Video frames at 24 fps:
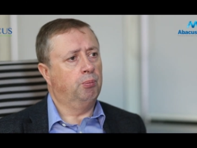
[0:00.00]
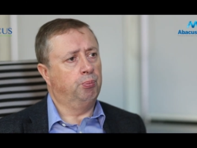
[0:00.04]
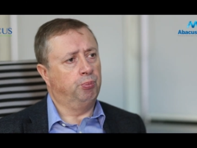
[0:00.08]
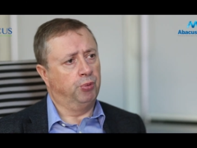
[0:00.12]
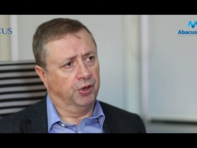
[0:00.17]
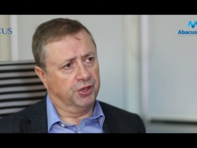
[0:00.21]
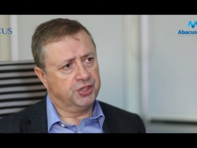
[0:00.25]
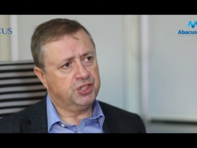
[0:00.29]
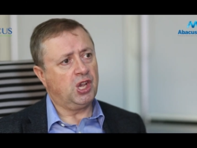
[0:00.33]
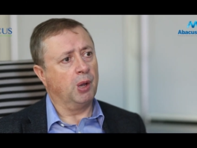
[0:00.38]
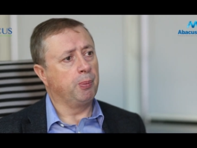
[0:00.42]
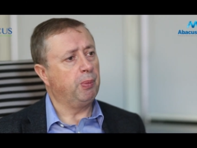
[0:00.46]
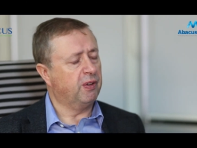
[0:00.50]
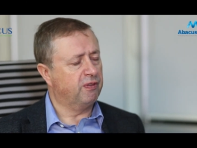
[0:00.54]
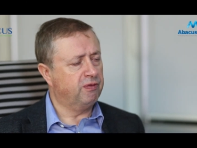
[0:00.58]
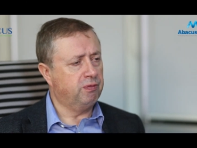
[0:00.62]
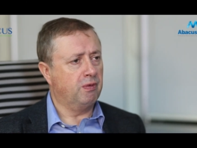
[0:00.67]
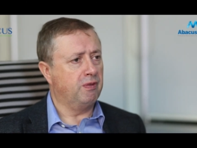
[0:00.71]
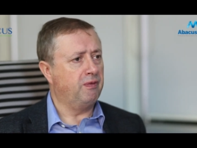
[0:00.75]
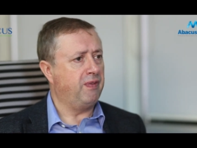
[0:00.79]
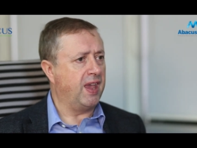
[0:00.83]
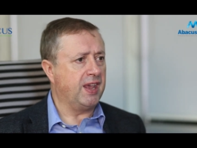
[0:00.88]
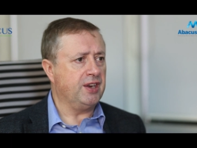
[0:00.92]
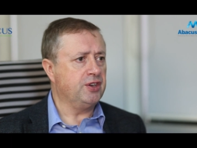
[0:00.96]
but it's coming
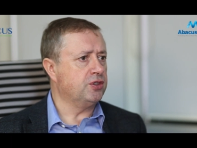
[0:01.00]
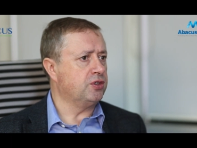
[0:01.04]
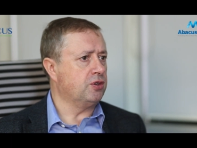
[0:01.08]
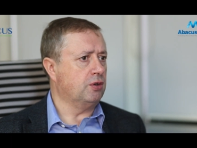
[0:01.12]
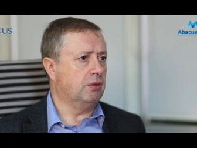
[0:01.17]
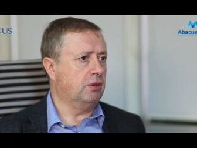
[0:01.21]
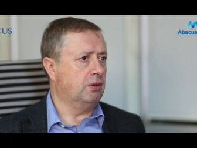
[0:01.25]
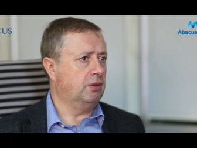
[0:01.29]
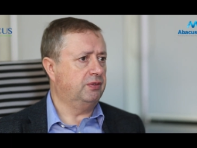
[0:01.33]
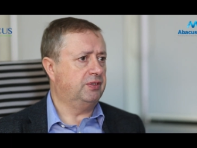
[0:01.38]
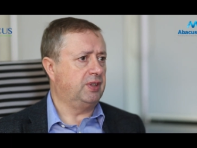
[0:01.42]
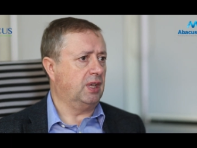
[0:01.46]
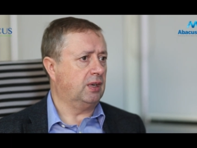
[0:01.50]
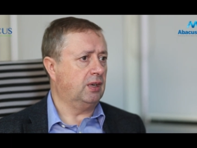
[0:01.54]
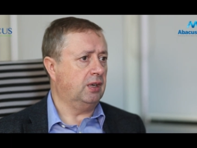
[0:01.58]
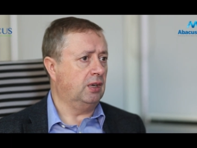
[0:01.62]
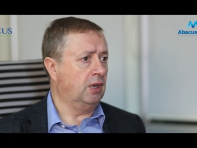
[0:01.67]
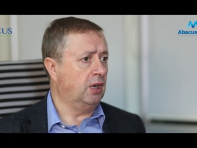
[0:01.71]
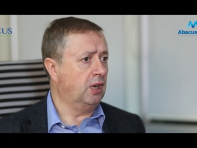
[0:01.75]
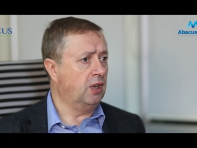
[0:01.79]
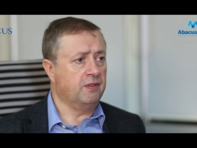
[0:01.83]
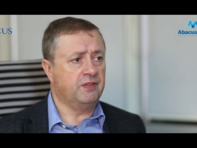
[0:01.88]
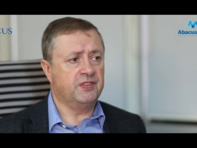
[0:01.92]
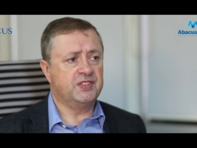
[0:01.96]
from a vendor that
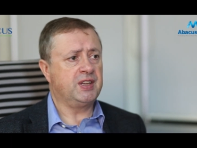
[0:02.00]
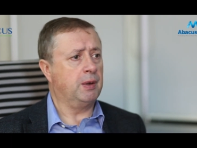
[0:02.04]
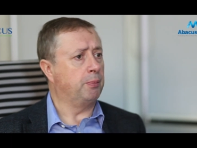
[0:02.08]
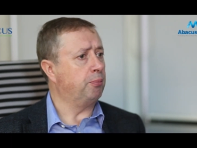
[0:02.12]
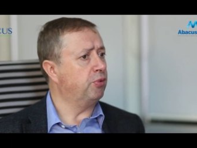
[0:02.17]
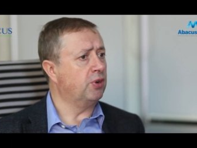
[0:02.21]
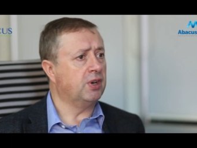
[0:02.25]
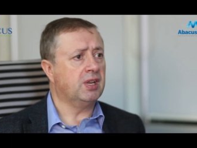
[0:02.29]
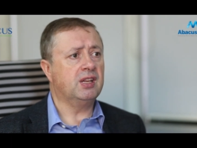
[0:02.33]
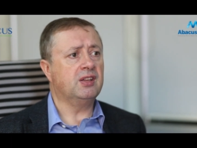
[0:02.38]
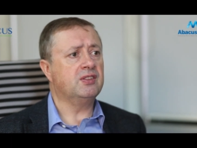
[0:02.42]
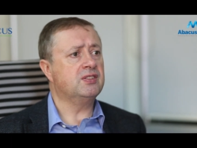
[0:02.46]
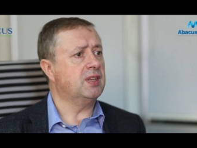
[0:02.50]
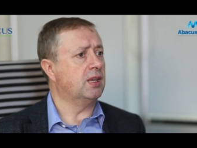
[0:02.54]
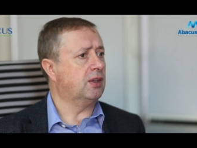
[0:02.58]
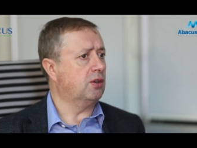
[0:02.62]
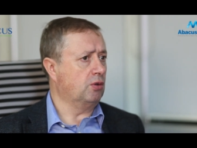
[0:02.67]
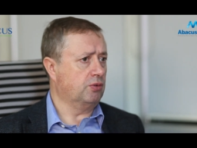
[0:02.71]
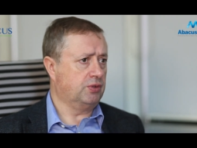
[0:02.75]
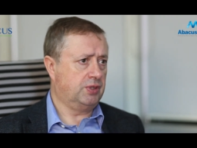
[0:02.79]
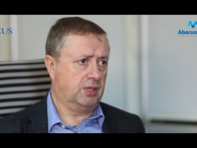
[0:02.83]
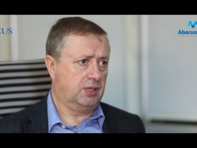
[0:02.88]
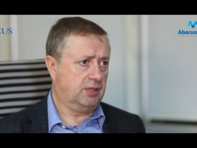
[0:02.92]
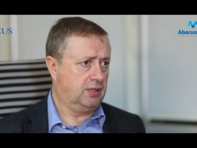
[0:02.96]
lives and breathes
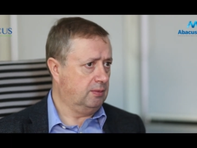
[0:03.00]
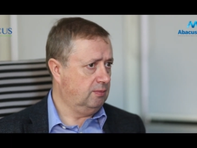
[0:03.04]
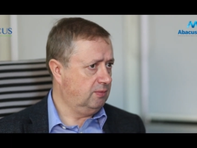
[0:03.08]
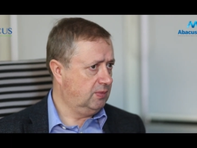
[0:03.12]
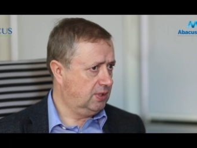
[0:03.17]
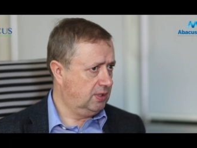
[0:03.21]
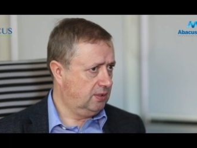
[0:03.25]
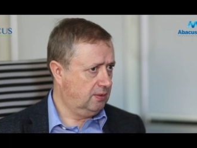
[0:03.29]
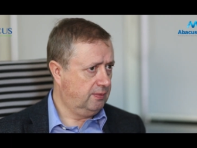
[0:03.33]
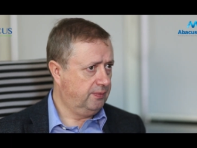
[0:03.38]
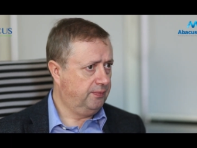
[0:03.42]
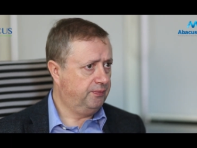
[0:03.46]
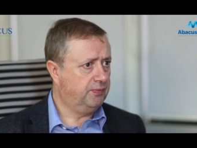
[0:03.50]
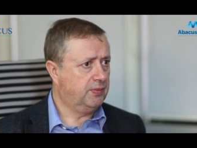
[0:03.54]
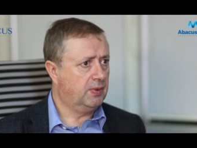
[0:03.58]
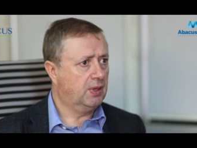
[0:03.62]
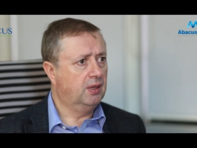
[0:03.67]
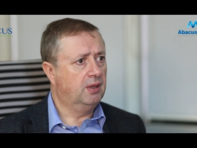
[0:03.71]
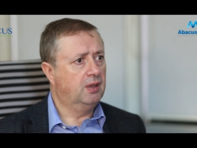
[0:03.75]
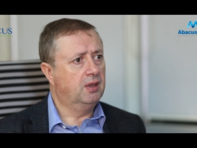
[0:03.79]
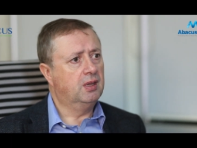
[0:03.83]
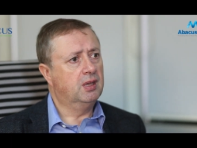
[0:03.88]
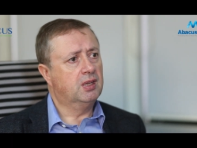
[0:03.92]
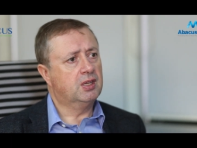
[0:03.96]
ecosystems.
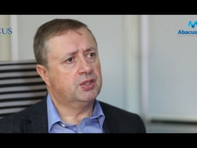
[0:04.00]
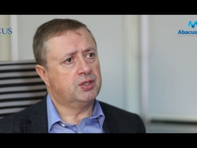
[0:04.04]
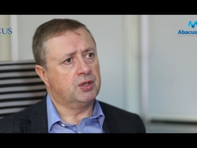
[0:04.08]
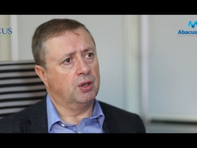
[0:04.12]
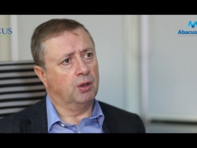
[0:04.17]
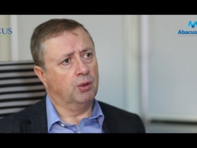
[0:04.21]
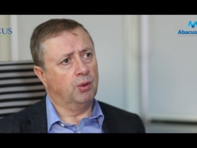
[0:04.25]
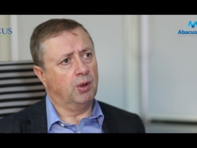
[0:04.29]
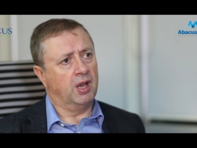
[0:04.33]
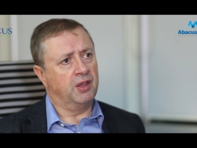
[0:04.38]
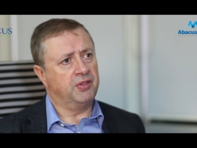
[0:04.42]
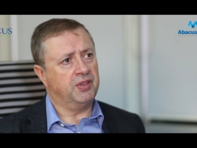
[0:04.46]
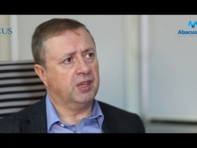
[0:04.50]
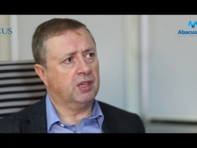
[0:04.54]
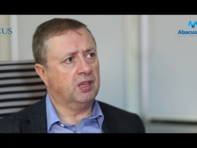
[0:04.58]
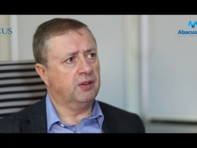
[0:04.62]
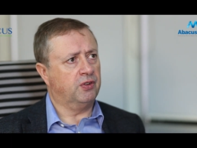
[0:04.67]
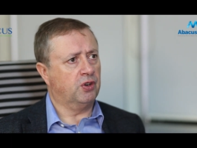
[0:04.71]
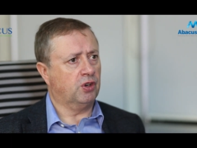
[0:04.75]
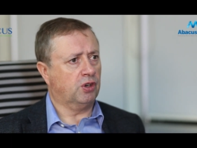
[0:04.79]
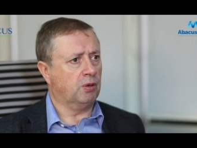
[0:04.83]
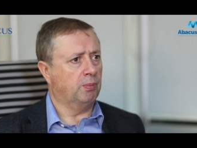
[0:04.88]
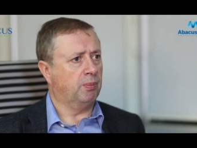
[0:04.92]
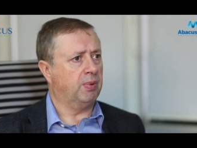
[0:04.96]
So I think
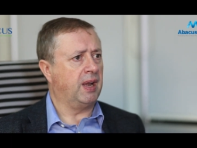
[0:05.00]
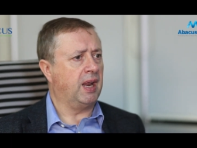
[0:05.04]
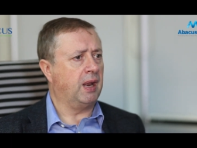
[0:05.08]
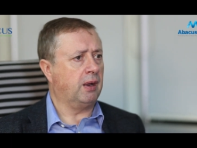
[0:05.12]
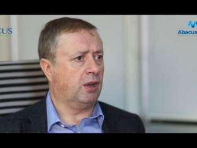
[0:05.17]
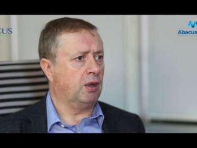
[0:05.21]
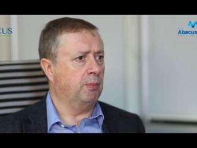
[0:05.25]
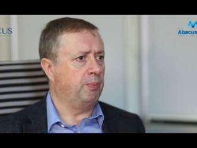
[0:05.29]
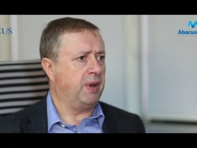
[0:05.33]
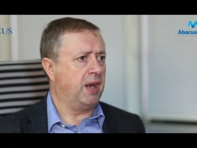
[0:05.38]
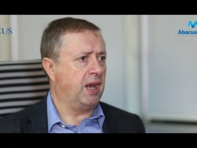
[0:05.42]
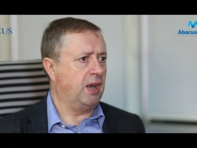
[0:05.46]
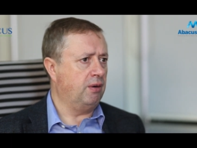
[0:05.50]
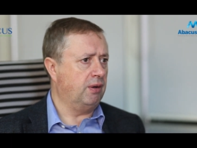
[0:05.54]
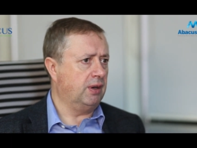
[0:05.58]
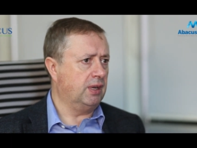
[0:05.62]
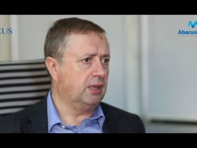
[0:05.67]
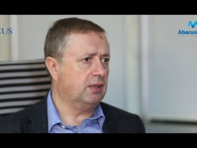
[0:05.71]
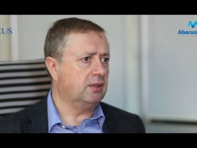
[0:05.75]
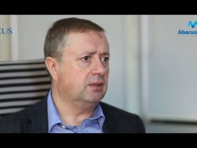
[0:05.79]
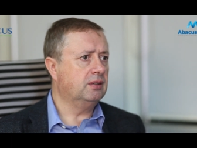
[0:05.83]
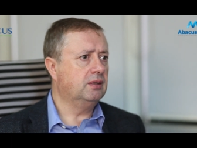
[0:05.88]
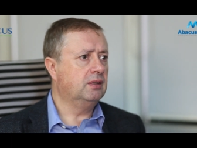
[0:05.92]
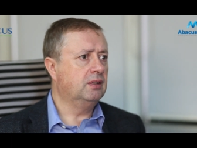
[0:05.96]
if you're
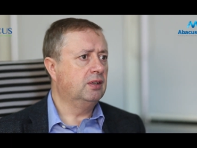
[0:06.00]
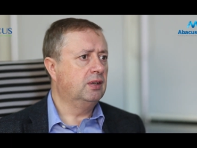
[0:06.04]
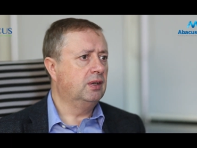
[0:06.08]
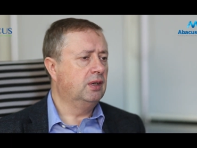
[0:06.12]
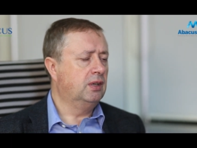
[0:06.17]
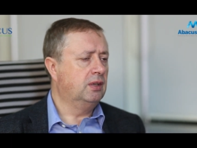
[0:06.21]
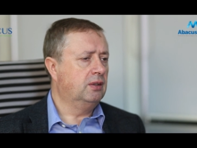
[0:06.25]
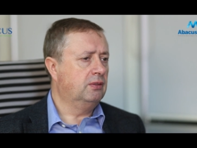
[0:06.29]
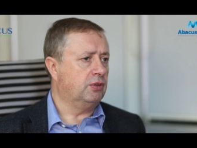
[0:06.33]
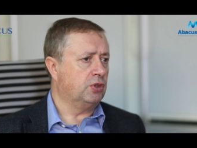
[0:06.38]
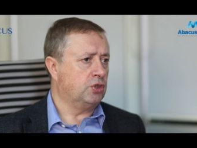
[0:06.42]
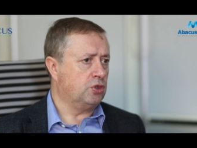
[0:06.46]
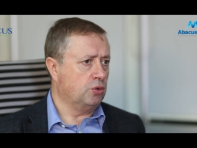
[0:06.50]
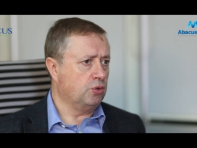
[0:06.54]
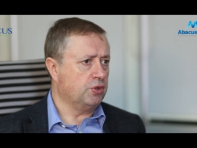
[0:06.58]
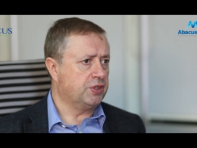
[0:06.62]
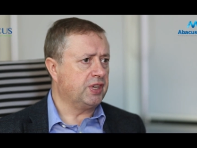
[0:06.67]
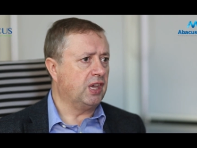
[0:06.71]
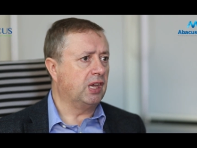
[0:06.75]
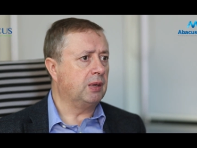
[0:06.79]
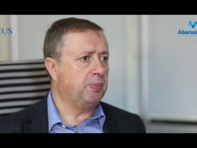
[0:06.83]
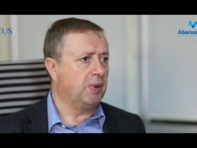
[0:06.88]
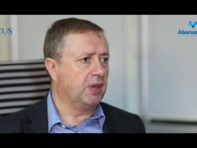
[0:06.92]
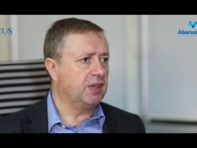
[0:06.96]
comparing the two
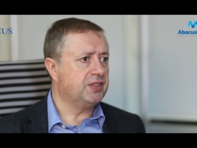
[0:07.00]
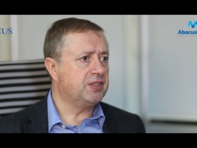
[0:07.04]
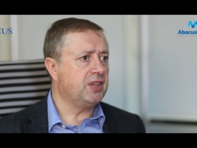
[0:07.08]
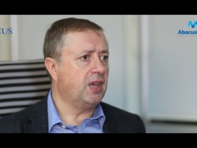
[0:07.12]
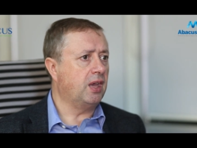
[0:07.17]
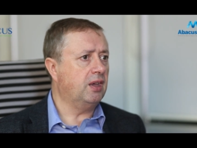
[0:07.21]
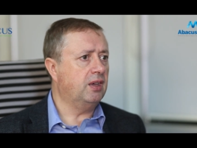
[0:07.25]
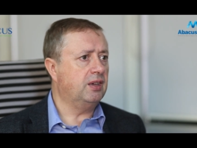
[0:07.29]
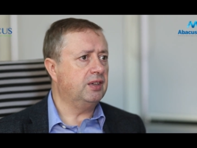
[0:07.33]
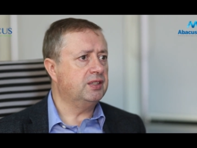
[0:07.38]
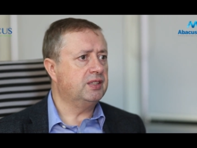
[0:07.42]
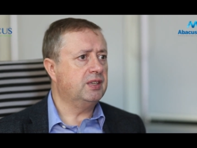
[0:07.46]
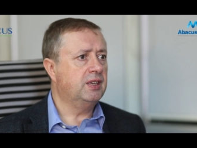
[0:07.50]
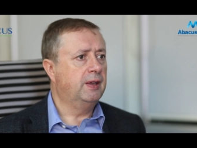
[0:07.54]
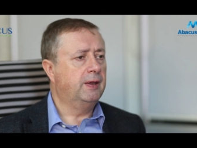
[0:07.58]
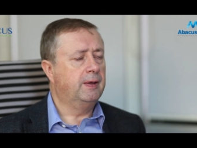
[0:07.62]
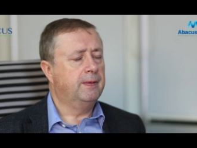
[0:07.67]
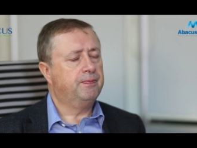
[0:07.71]
side by side,